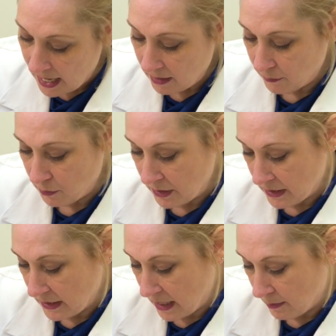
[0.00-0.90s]
If you need
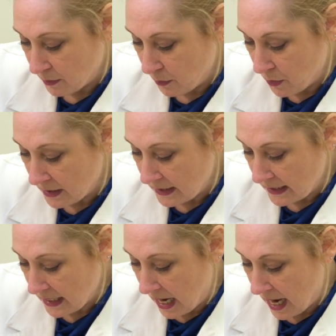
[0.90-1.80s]
it to come to one
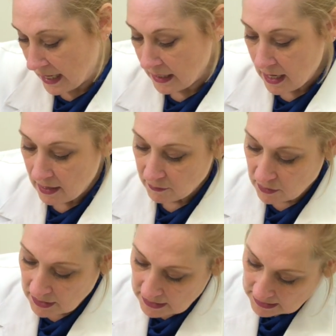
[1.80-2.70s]
side, if you
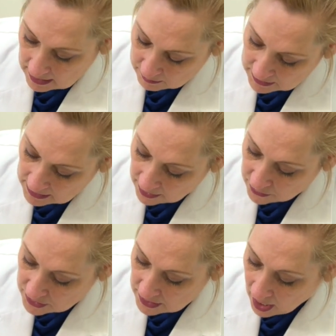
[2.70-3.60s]
need it to come to the
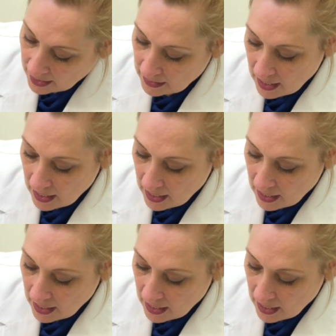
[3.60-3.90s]
other side,